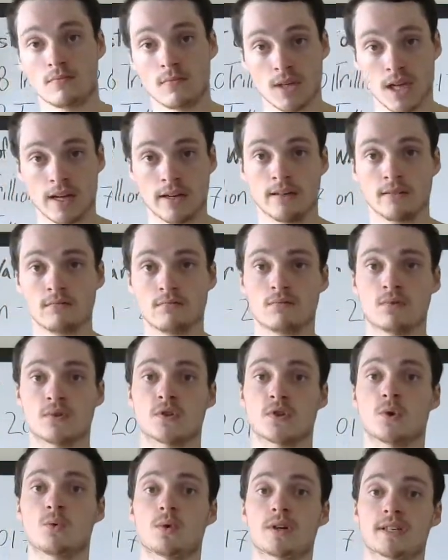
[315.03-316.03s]
And
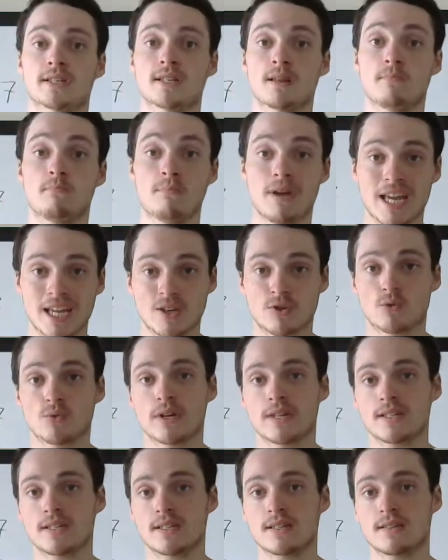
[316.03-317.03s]
so what is the main
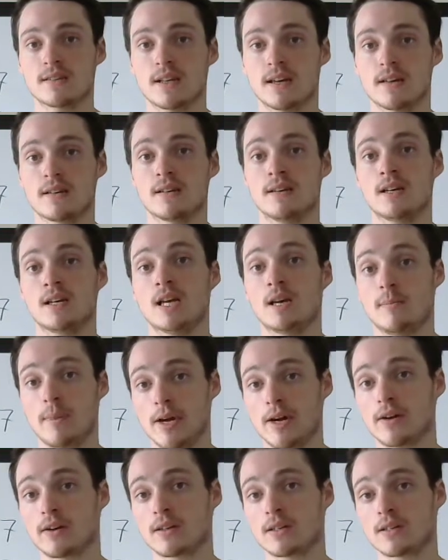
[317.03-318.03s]
reason that
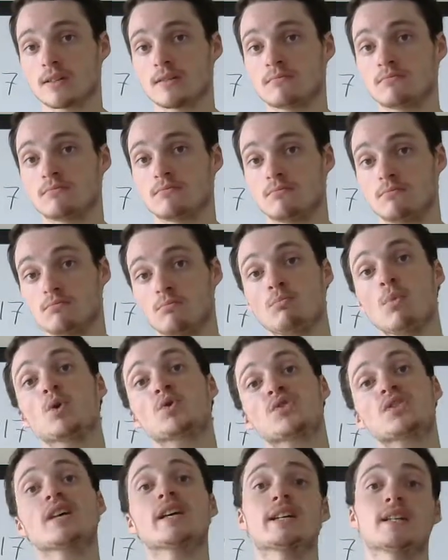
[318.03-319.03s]
America,
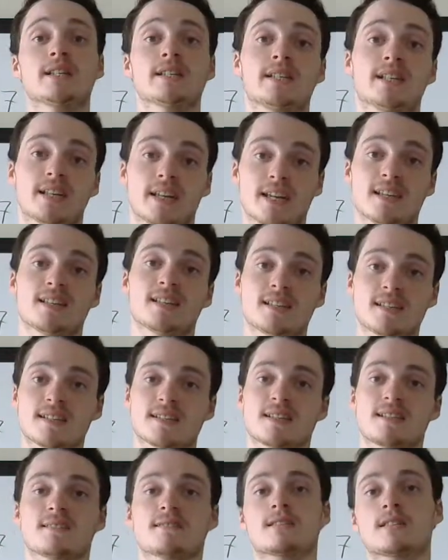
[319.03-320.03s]
most likely, and again this
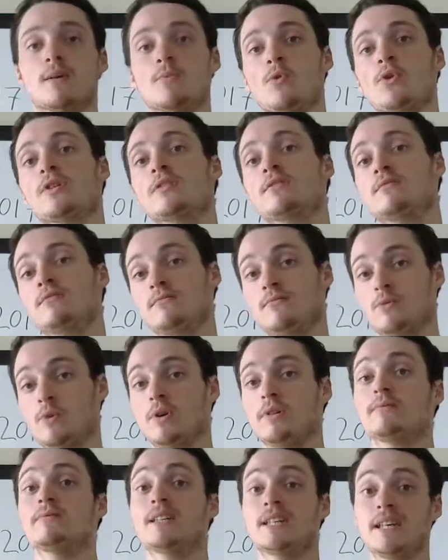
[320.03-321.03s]
is somewhat,
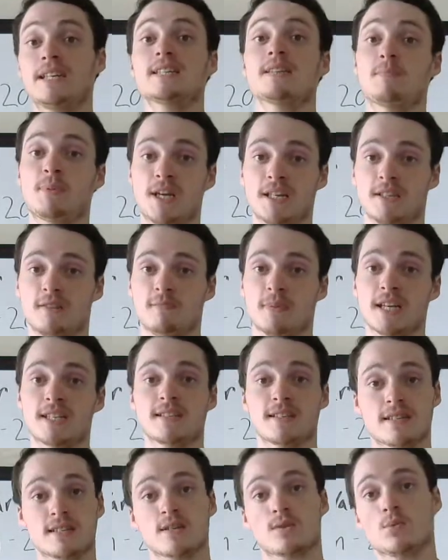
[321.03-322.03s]
well, it is opinion-based,
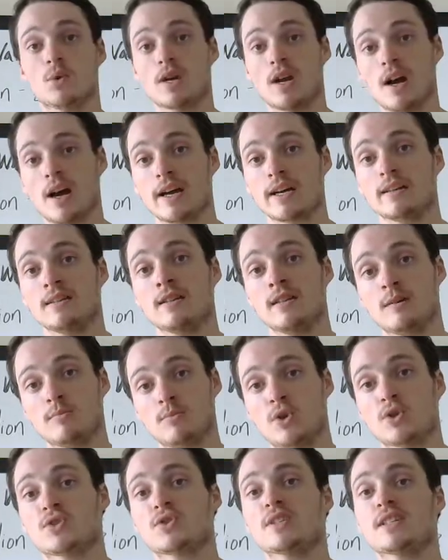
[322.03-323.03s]
this is what I
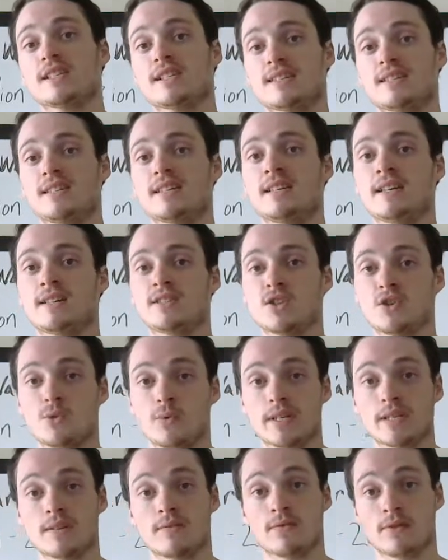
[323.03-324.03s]
personally see as the
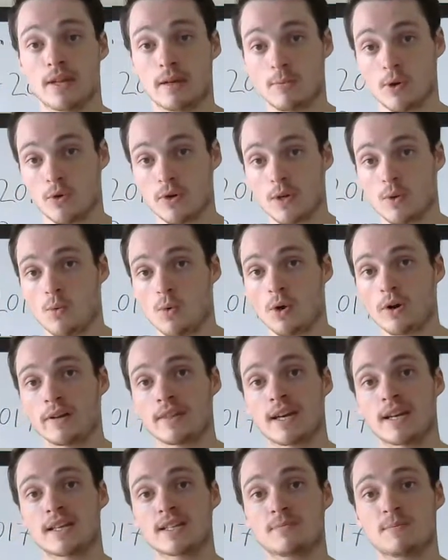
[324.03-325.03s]
reason for them going to war, and
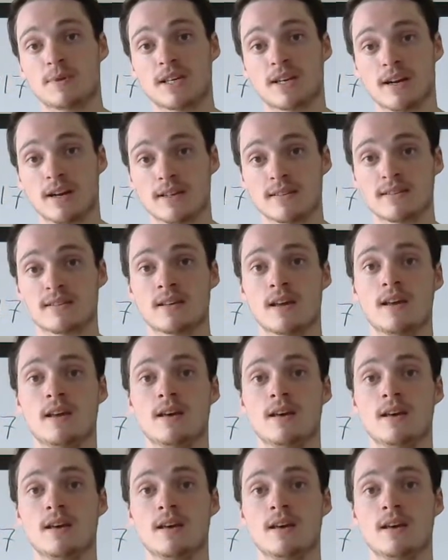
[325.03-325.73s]
that is because